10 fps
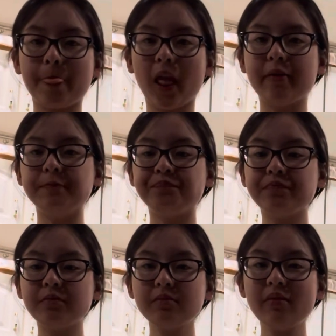
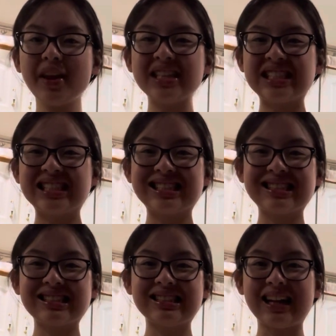Mm.
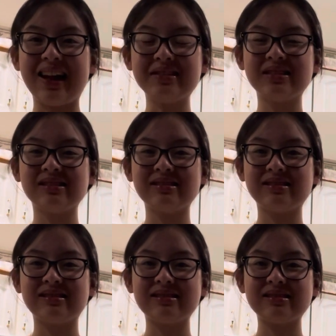
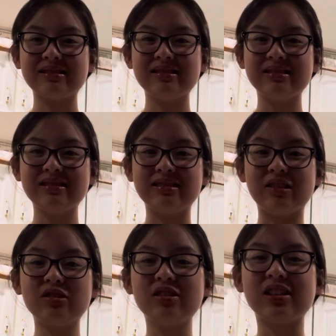I don't want mine.
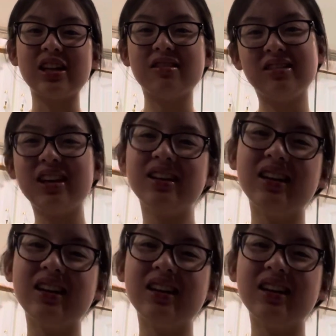Don't cook at 3